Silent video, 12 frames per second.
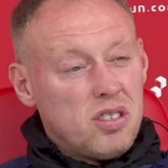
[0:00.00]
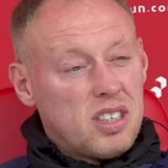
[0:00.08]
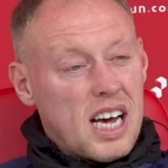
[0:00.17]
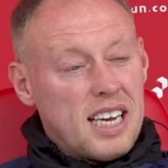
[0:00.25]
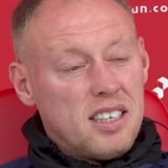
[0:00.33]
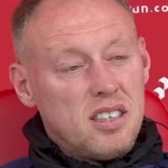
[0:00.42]
and
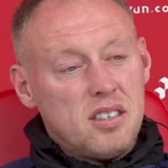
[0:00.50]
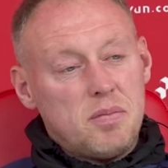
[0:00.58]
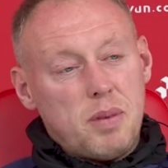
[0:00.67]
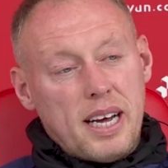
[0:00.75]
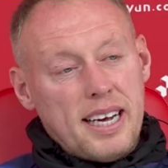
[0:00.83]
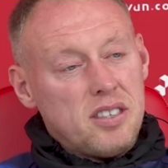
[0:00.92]

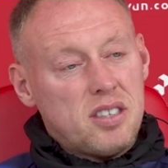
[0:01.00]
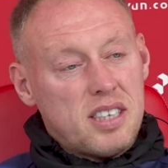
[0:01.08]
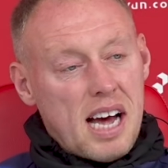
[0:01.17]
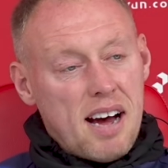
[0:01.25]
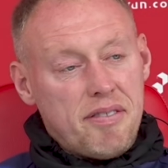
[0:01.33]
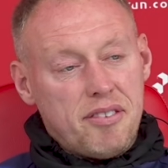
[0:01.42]
saddened, players,
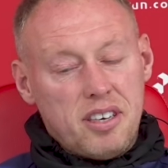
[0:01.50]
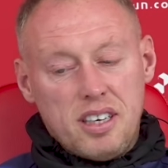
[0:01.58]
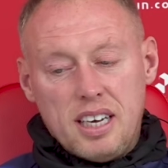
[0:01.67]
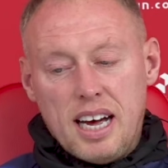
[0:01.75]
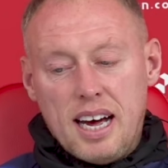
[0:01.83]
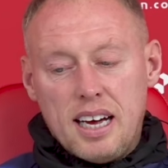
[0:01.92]
staff,
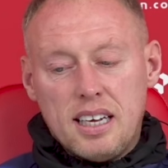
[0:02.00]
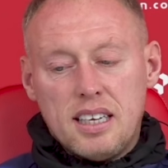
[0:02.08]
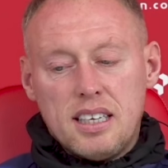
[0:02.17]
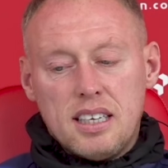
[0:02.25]
and uh,